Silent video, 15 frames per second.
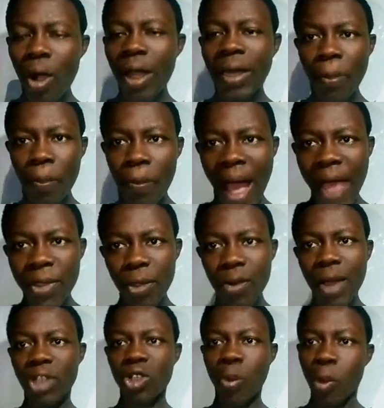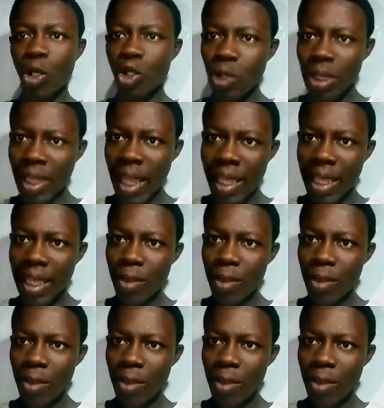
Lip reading: the path you are supposed to take